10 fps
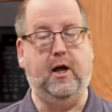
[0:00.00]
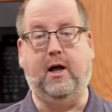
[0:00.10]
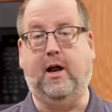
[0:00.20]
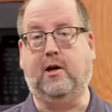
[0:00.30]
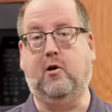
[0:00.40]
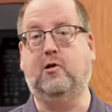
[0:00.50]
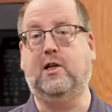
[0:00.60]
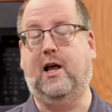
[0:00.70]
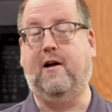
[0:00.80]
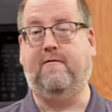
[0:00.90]
and it goes a
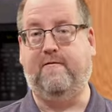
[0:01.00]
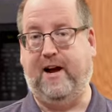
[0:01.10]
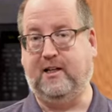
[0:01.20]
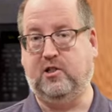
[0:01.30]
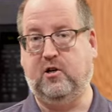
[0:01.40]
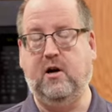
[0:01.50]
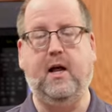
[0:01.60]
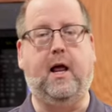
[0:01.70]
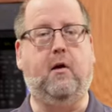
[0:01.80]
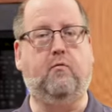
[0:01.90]
lot faster and it